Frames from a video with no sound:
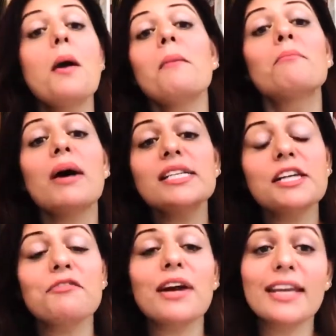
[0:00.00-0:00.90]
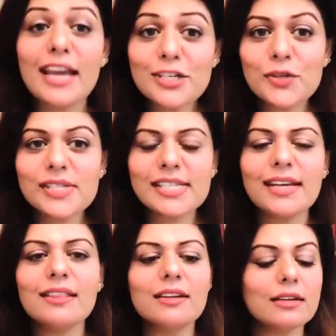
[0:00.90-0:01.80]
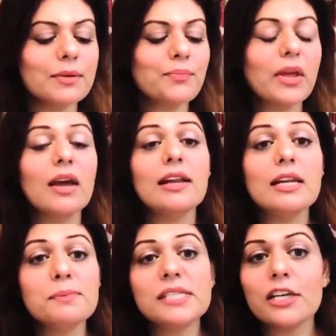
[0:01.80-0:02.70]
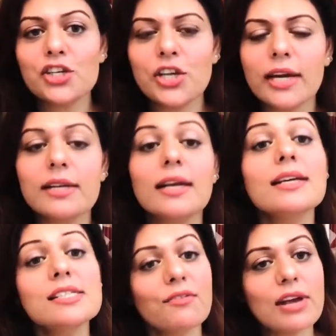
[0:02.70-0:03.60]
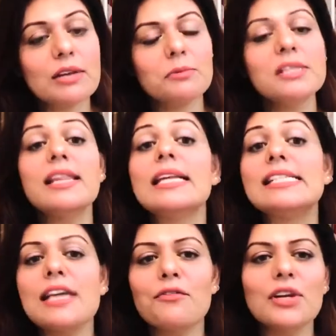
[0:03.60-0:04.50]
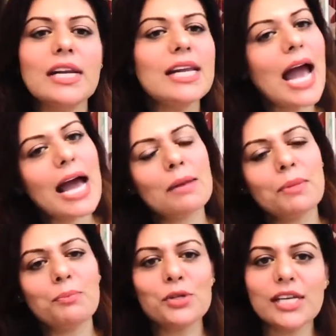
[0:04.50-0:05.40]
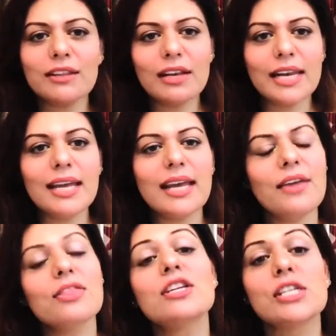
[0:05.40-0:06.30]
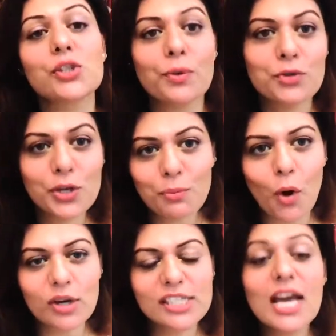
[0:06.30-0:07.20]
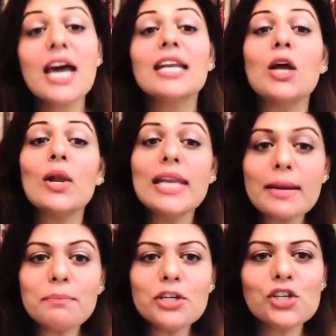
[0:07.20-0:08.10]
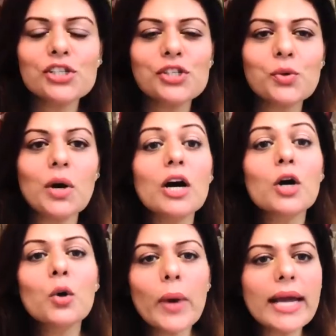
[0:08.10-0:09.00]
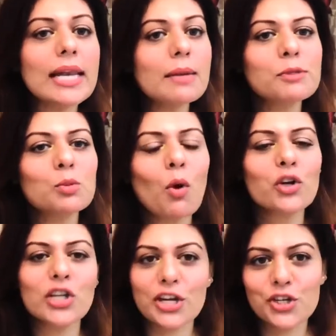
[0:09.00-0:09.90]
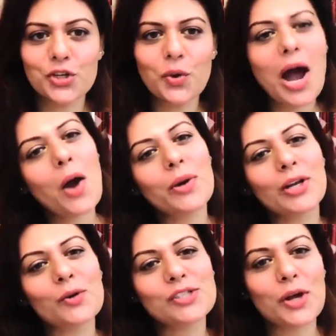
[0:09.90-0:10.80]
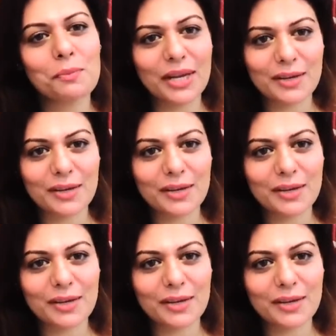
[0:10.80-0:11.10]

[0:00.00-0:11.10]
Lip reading: But if I get to see the lipstick shade is available, then definitely I'll be putting the link in the description box. Now, let me just do quick lip swatch and show how it looks on me.